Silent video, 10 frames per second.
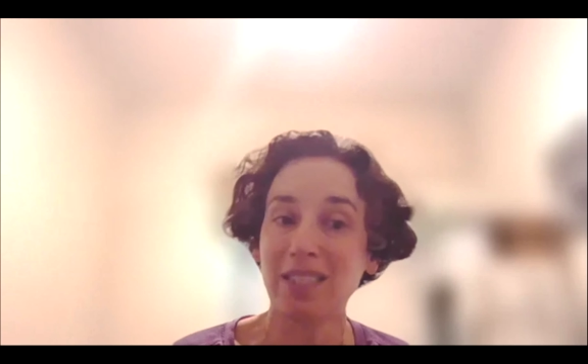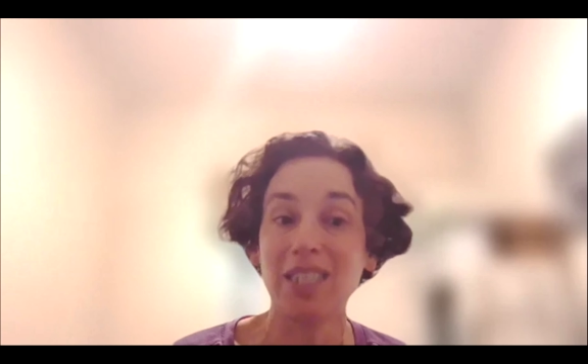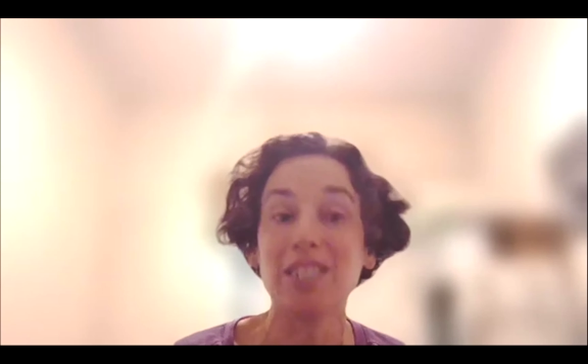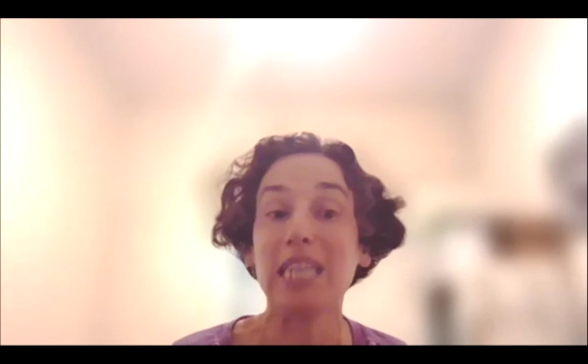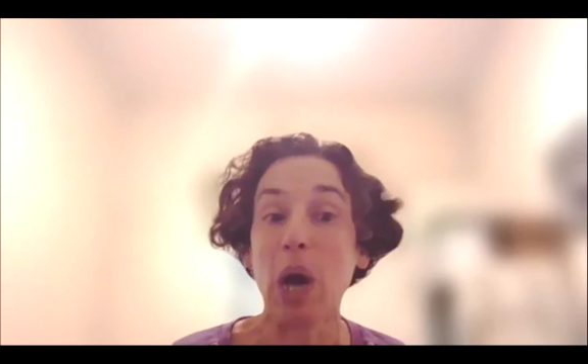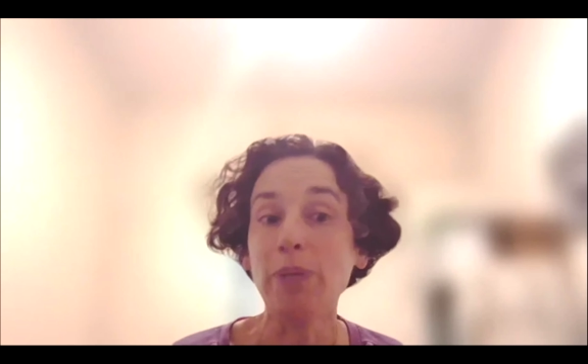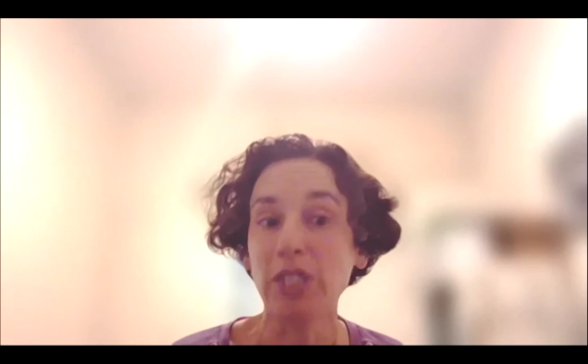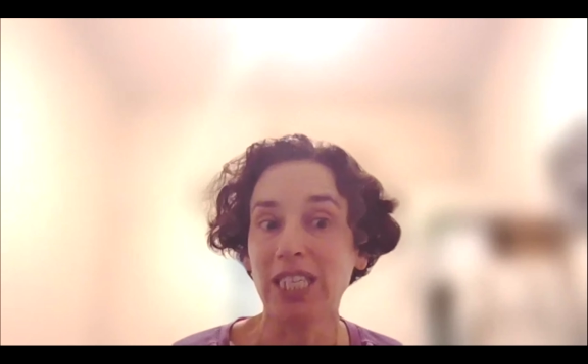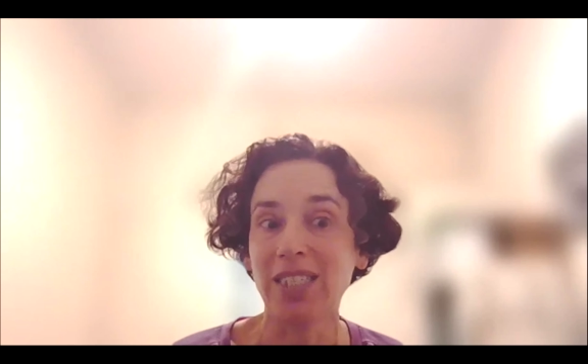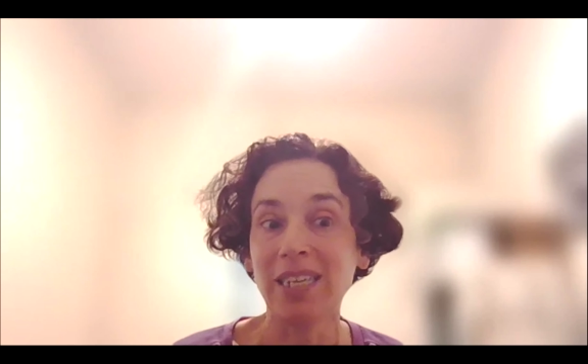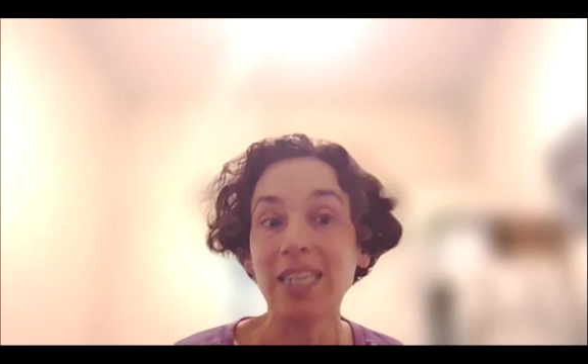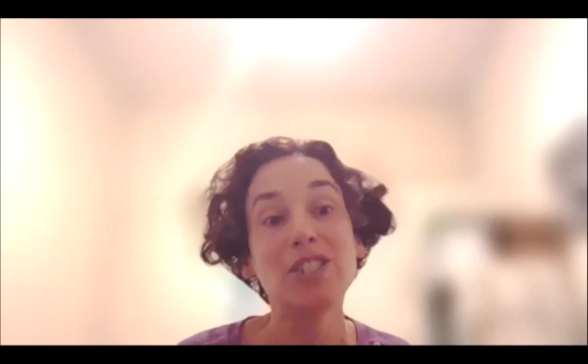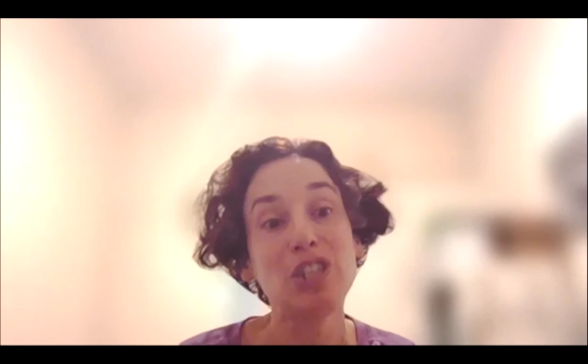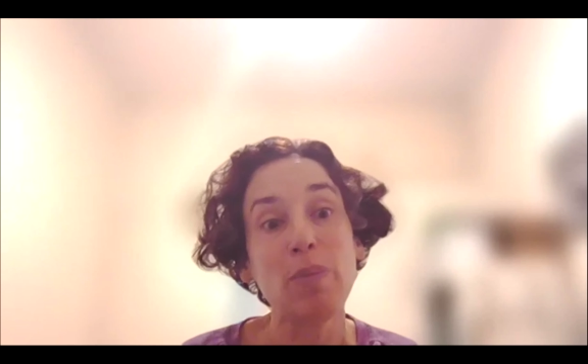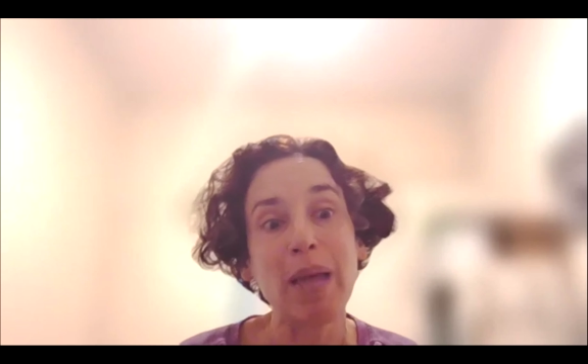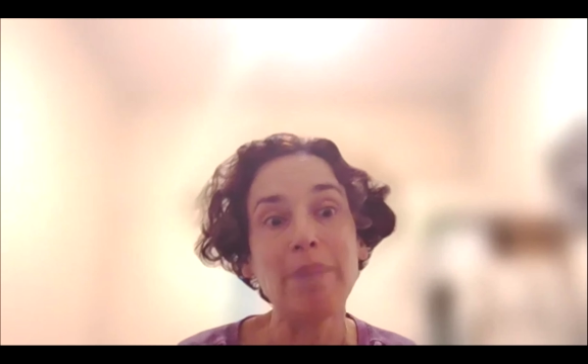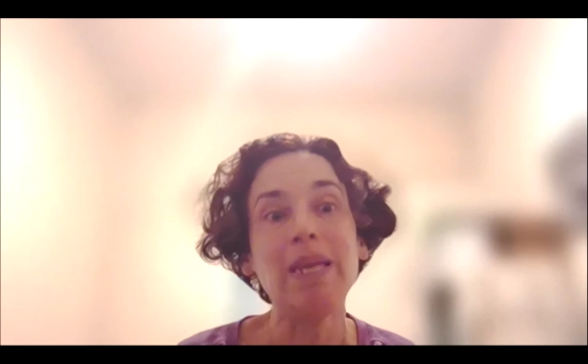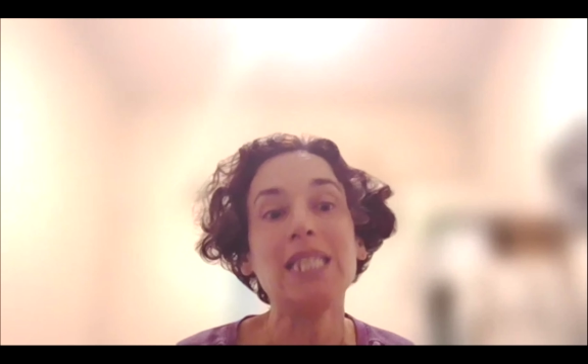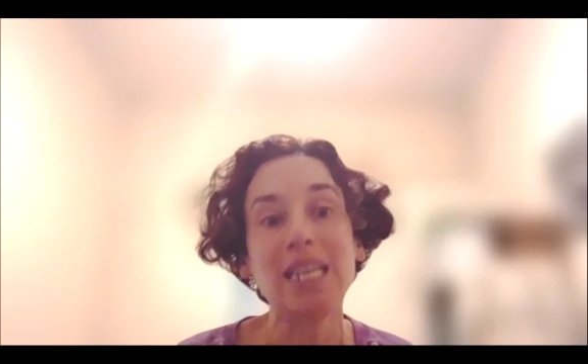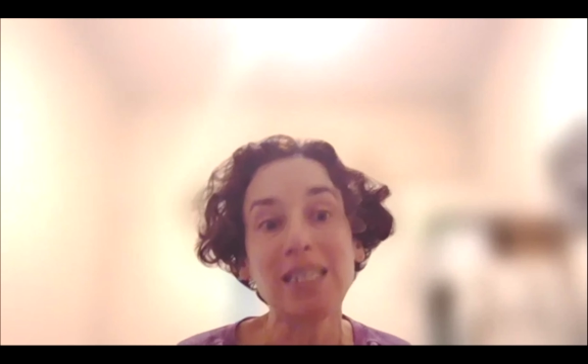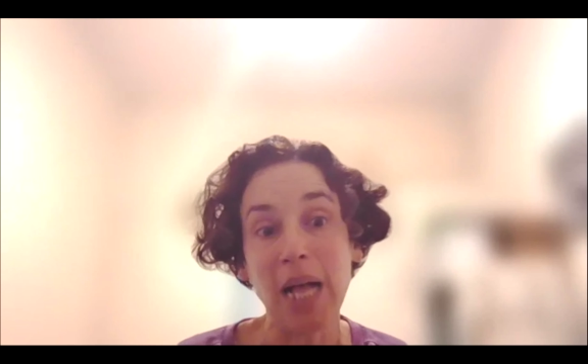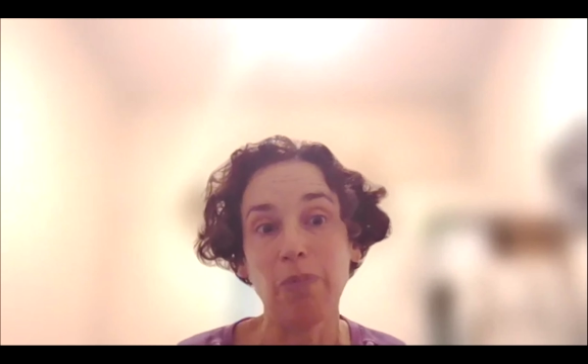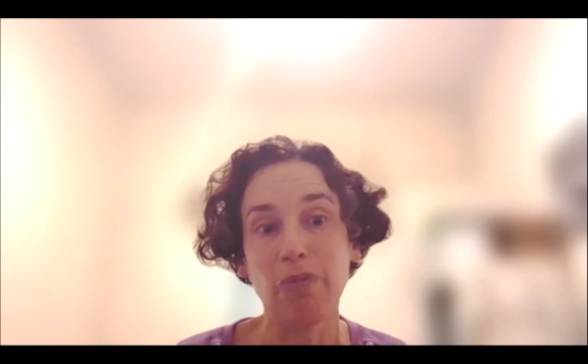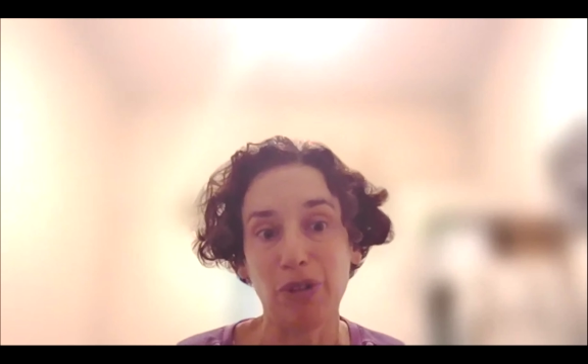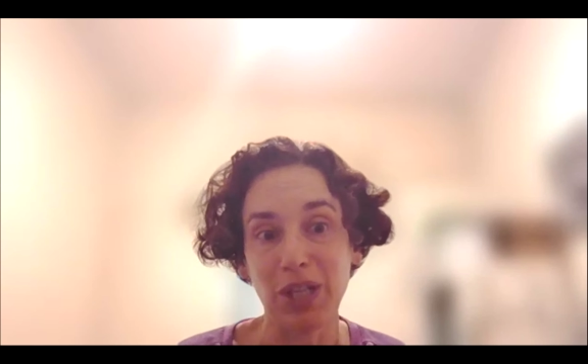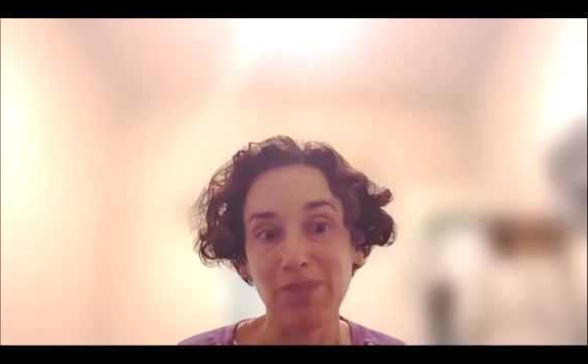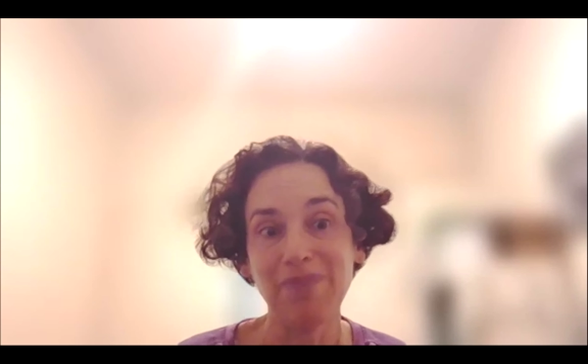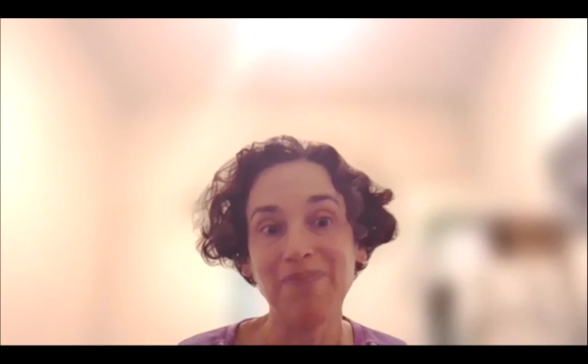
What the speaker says: this is the opposite. So maybe it is helpful.